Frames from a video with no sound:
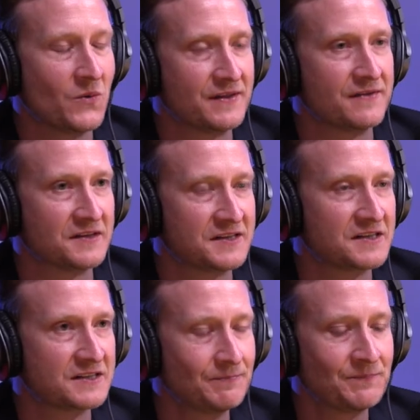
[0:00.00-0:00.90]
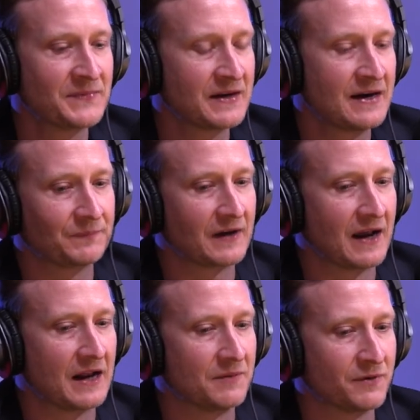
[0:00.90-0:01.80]
within the system.
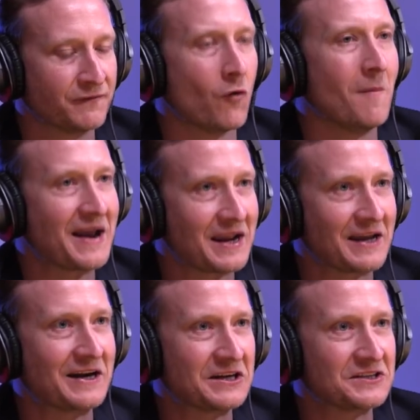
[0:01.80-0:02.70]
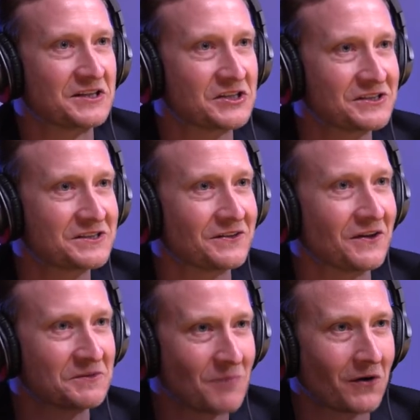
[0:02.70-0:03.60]
And before making any decisions, and
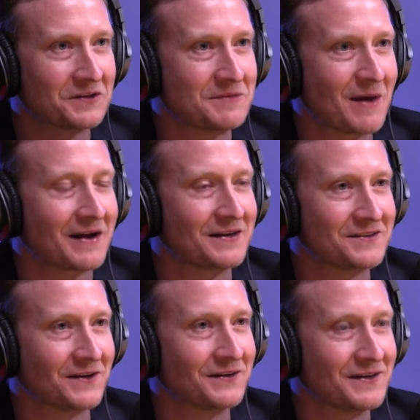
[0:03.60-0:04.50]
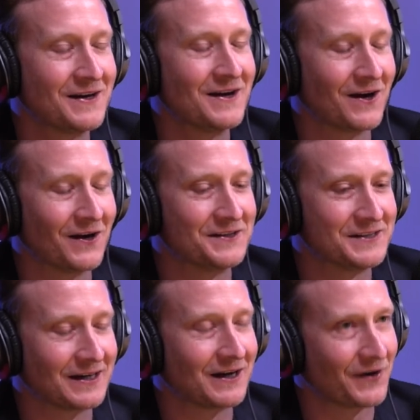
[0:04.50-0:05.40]
those policymakers, I'd I'd,
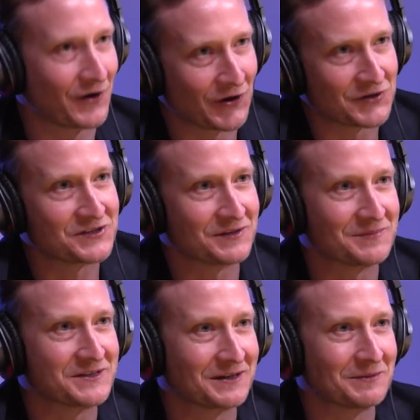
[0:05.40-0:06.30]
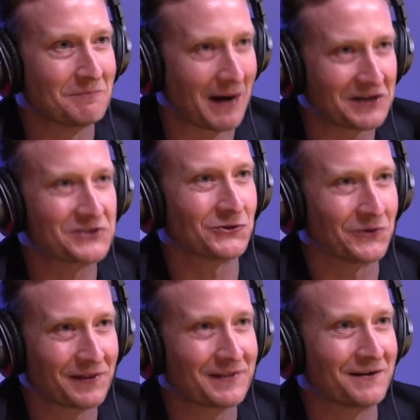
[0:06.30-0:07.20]
uh, I'd urge them to make
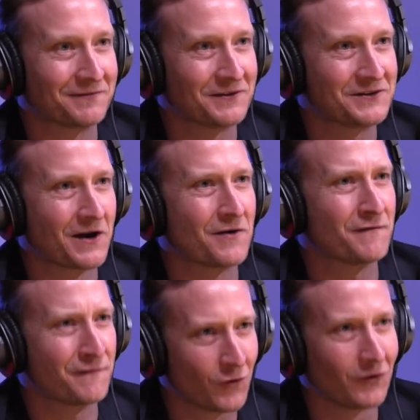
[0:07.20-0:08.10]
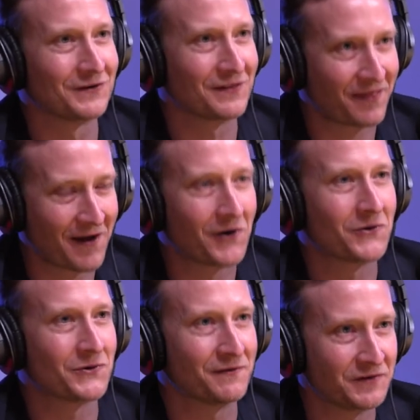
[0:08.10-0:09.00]
sure they've done a full and
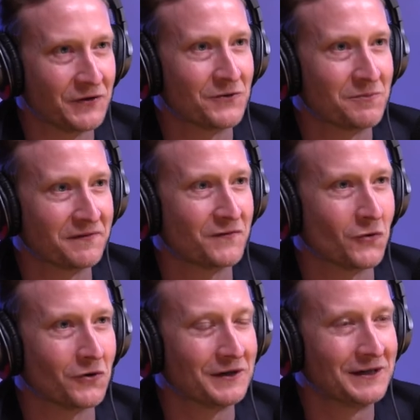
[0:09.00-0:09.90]
thorough review before